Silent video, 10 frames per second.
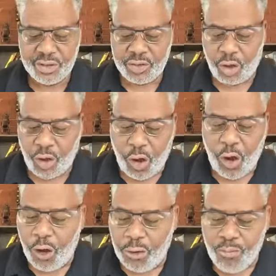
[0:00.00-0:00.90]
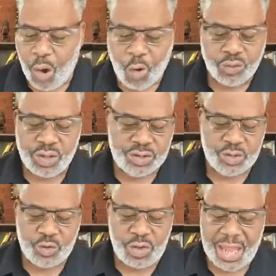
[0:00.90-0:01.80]
the whole
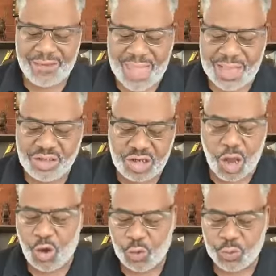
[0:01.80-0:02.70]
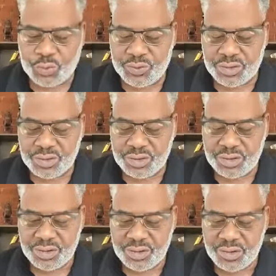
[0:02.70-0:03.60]
multitude, and they chose
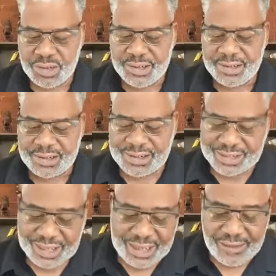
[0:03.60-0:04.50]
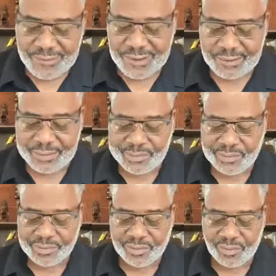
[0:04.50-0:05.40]
Stephen,
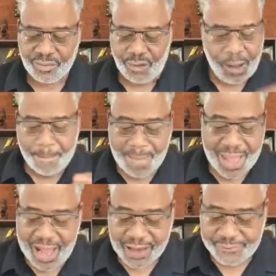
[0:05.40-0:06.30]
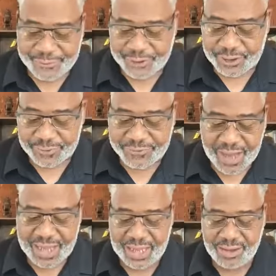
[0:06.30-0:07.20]
a man full of
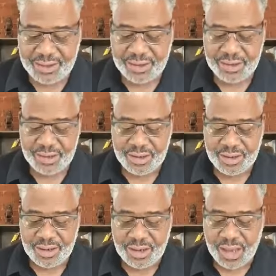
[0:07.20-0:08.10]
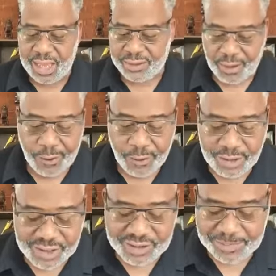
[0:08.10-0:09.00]
faith and the
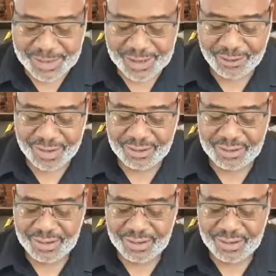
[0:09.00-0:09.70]
Holy Spirit,